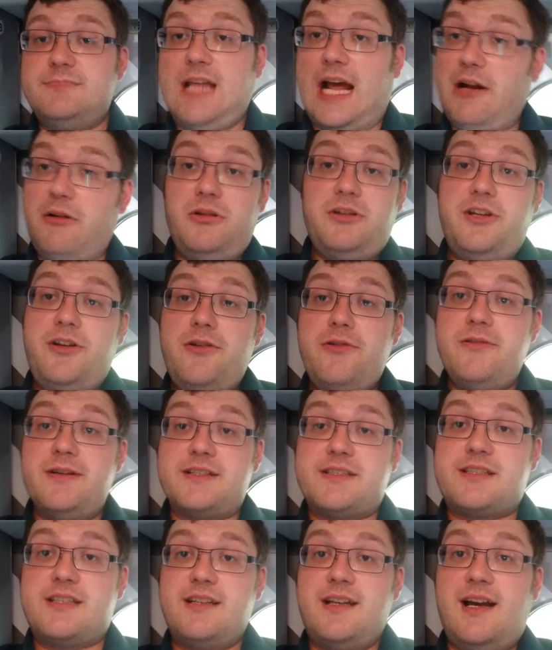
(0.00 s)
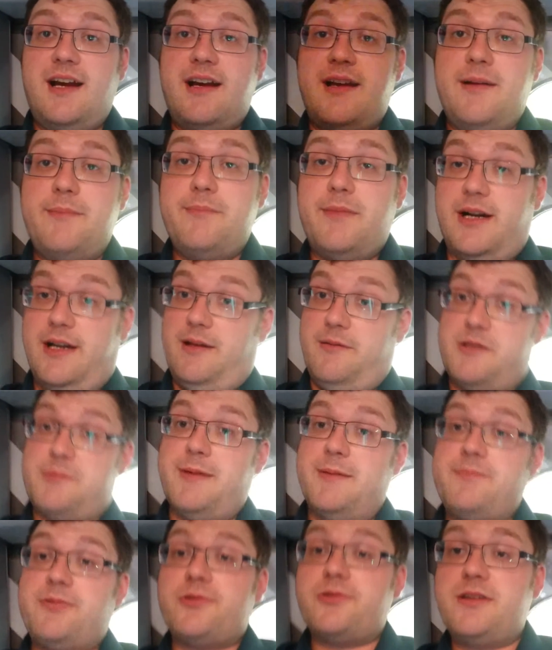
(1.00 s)
That will do us. My name has
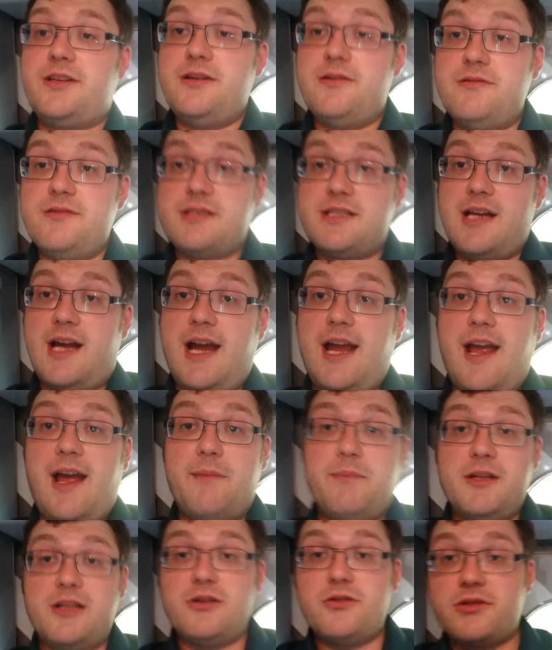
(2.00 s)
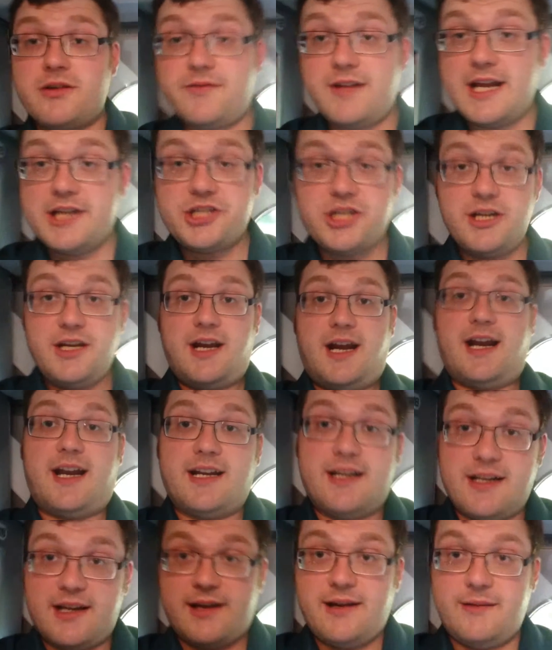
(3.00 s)
been Paul Hughes, I am the Lord of Leisure,
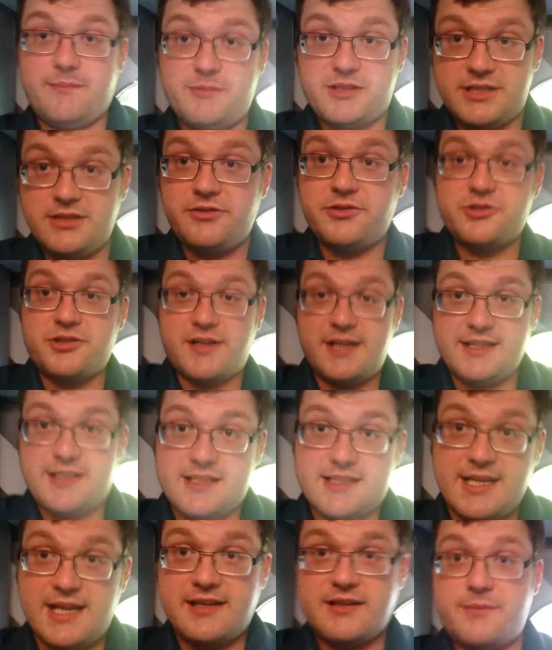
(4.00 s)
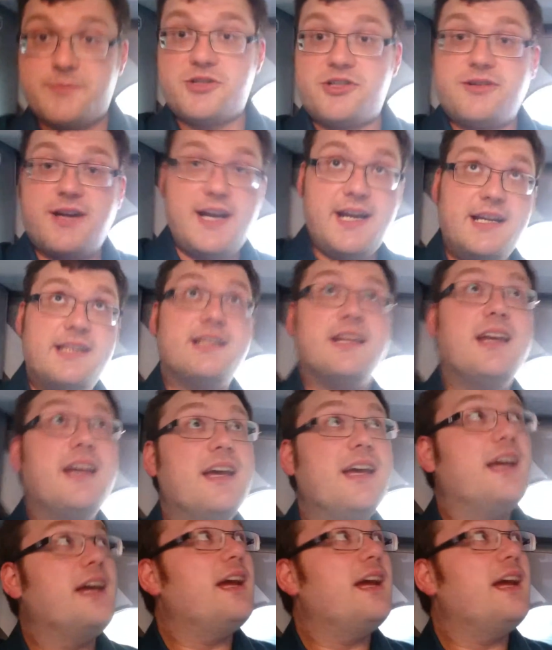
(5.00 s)
and I'm still trying to stand up straight